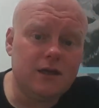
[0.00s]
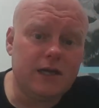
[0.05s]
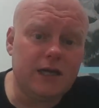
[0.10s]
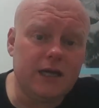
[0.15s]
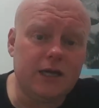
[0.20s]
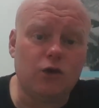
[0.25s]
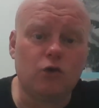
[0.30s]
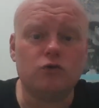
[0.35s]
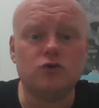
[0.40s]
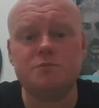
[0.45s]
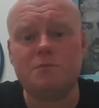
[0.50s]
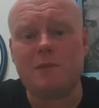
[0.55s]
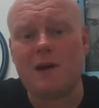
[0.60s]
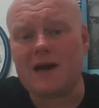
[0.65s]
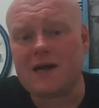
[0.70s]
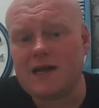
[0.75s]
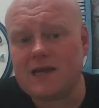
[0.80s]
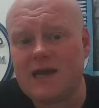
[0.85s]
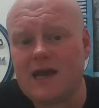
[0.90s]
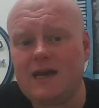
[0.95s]
It cuts
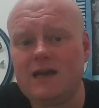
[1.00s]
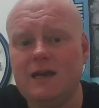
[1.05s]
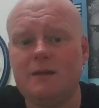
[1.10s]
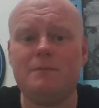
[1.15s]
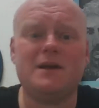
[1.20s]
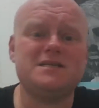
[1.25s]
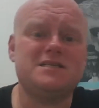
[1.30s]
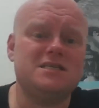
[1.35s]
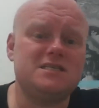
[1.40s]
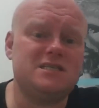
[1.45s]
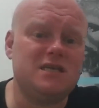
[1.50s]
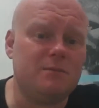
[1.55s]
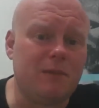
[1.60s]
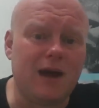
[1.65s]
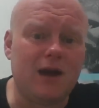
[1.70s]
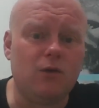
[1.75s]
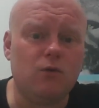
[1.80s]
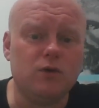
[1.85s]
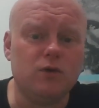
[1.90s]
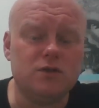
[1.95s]
back again. He passes it
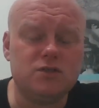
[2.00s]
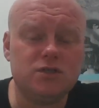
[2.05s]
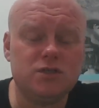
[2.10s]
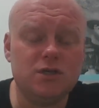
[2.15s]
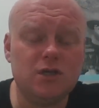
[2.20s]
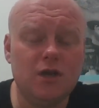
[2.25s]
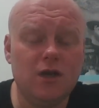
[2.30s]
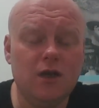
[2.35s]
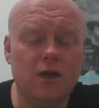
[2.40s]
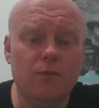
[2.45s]
backwards.